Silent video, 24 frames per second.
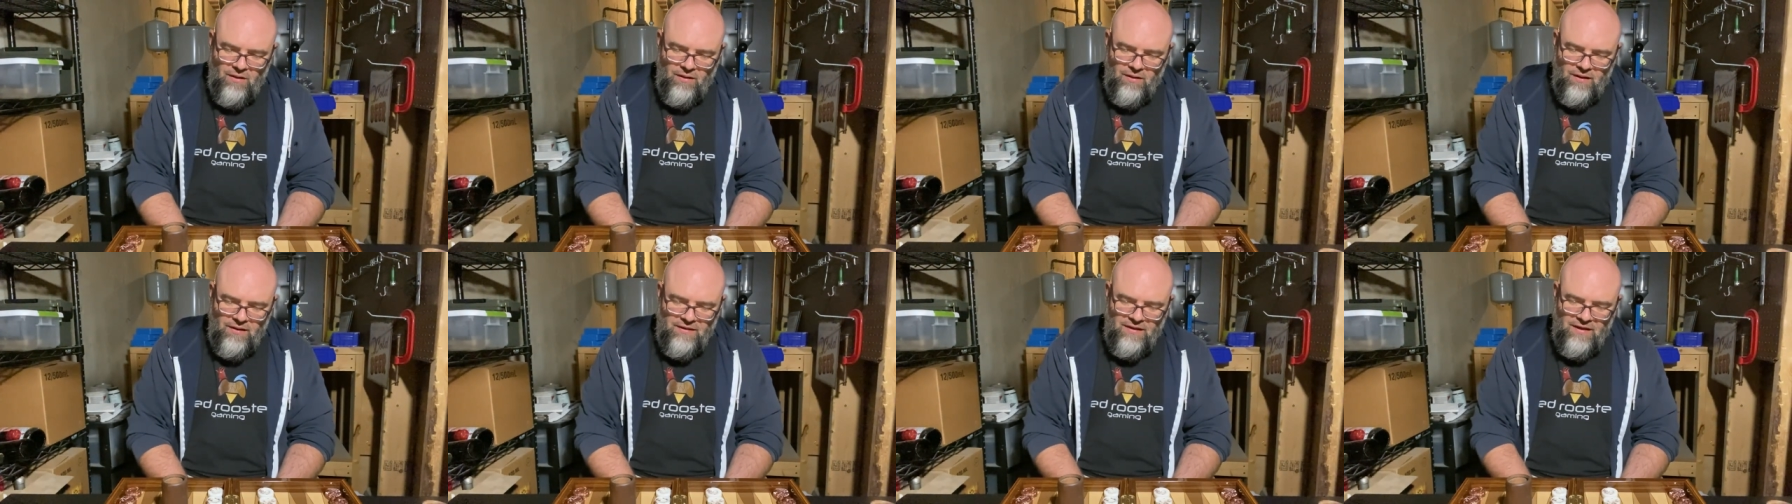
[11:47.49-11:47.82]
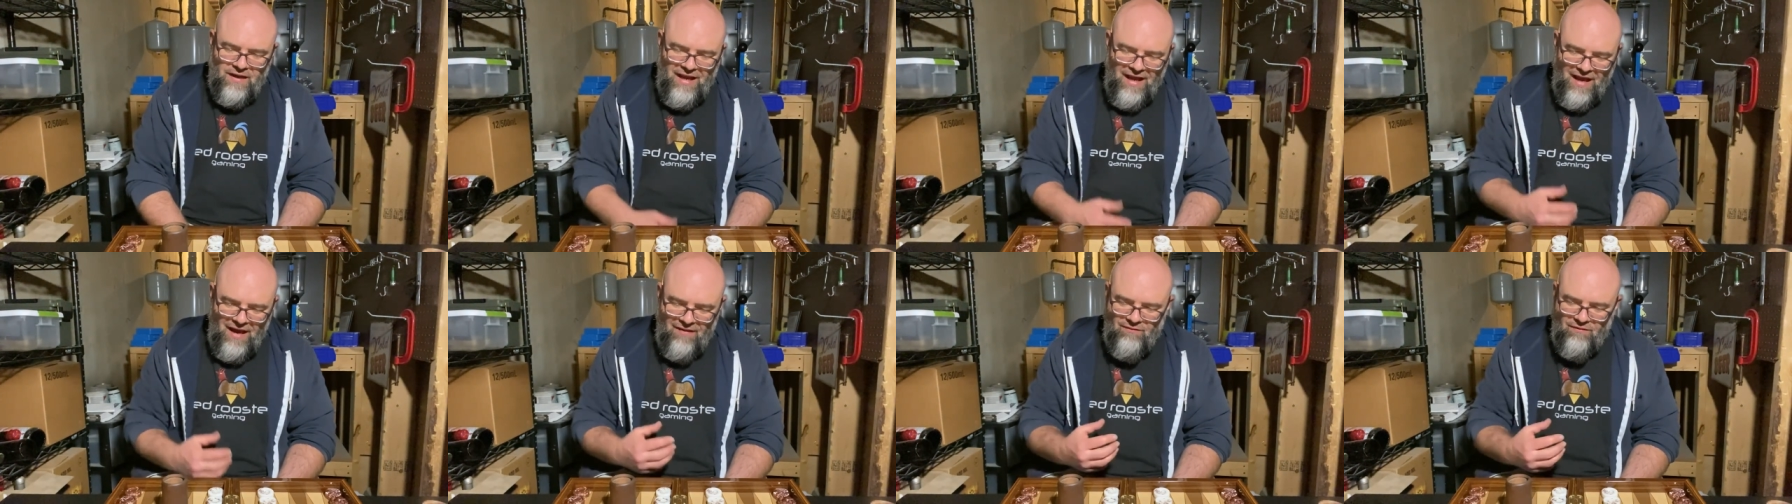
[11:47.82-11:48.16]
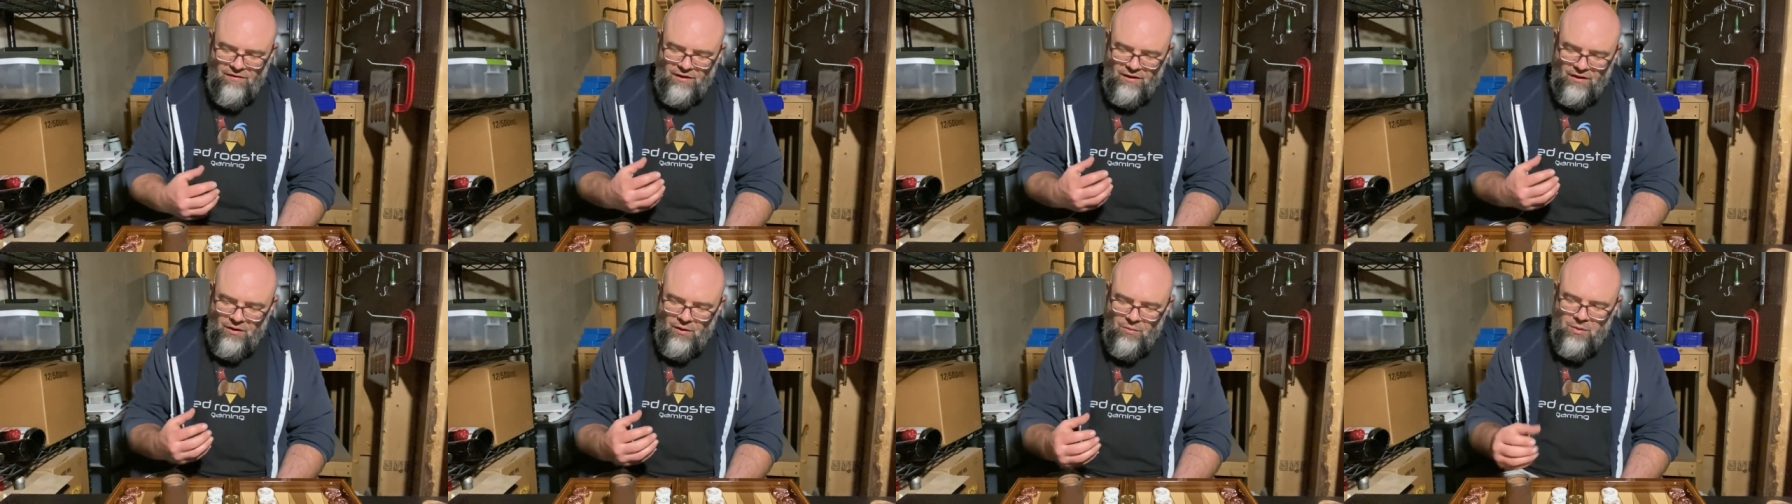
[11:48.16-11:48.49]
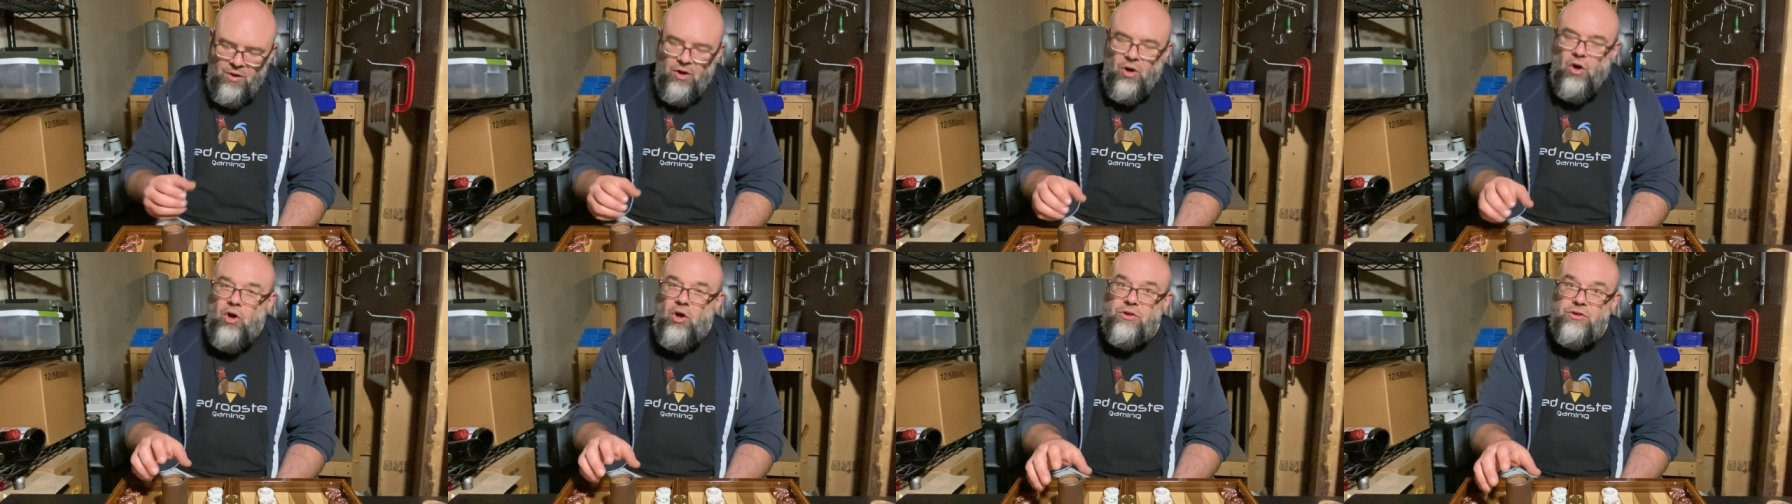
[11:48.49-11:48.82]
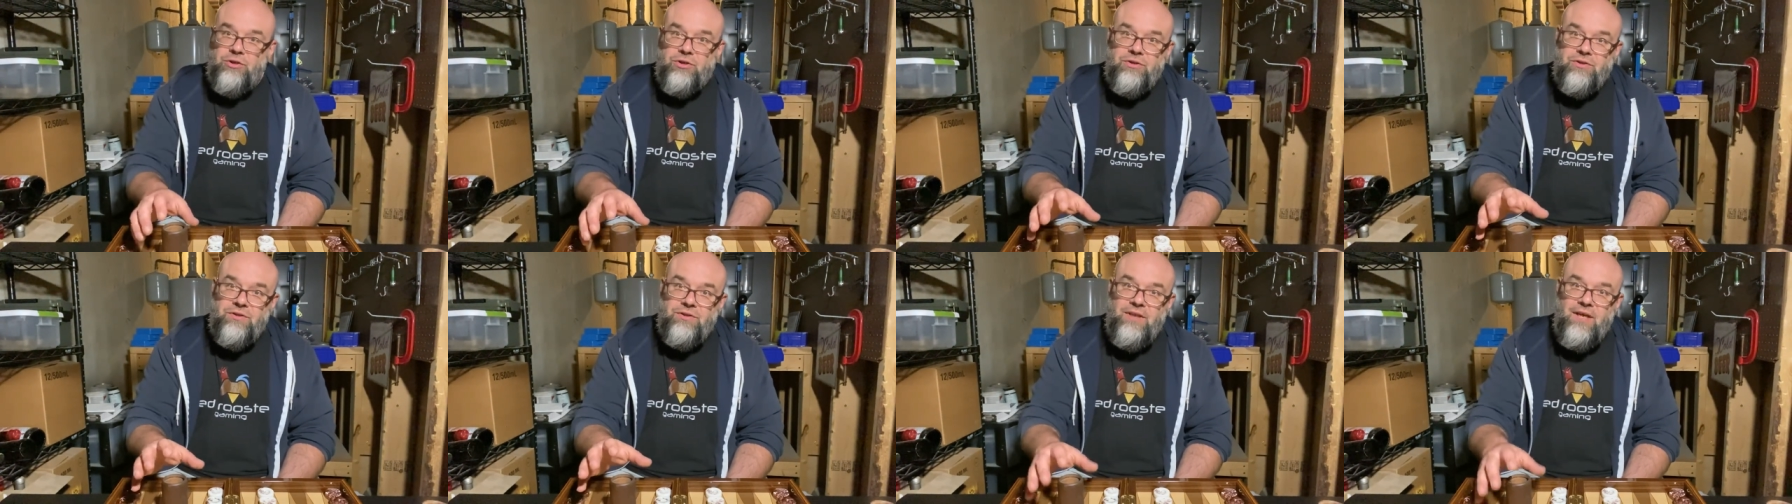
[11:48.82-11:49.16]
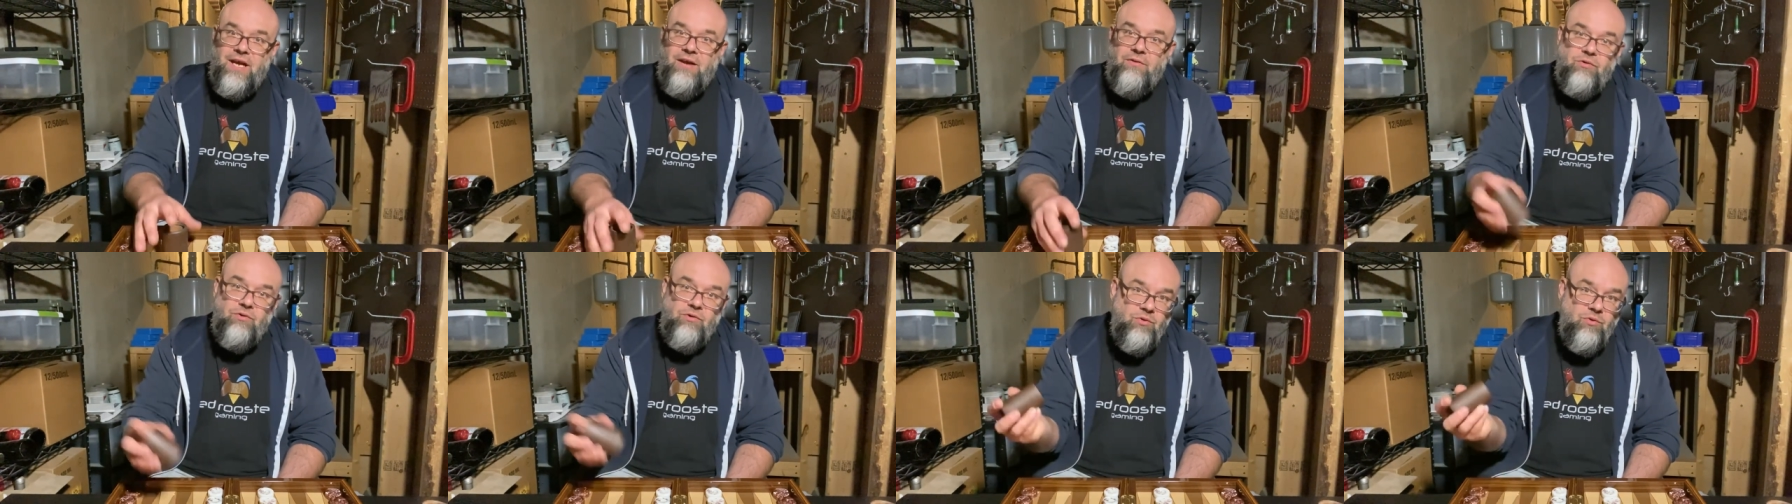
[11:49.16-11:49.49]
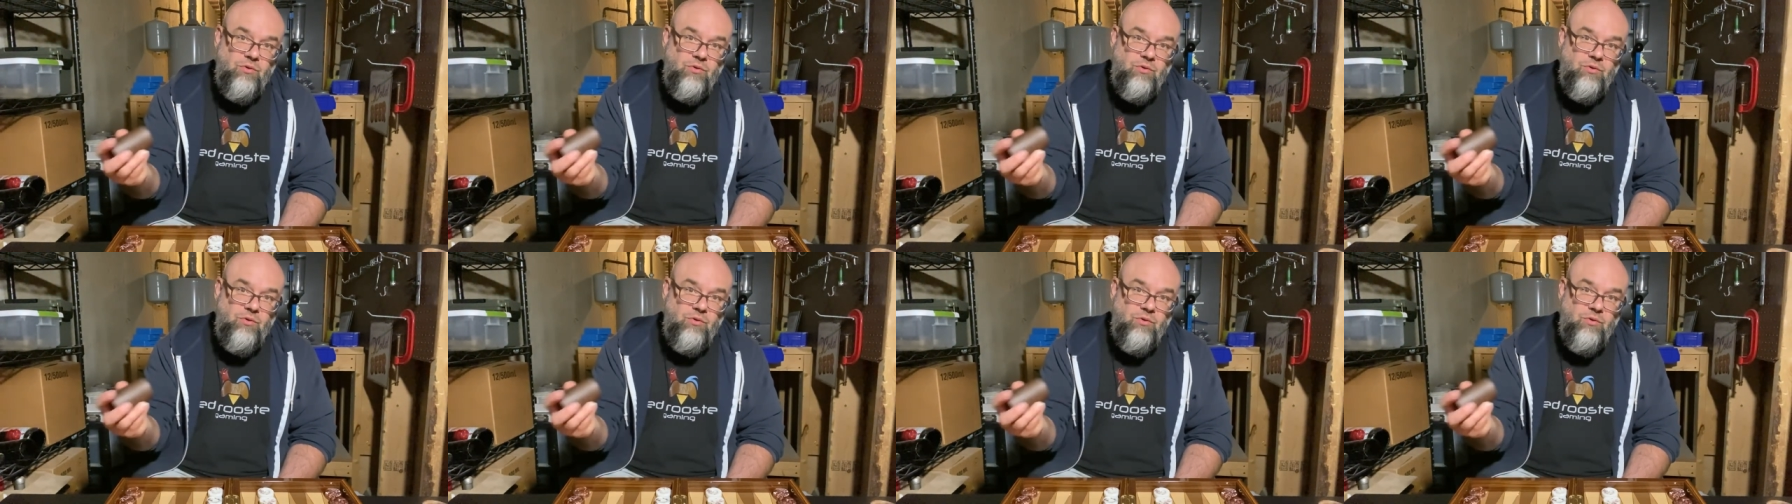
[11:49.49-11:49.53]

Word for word: it's going to have a little bit harsher sound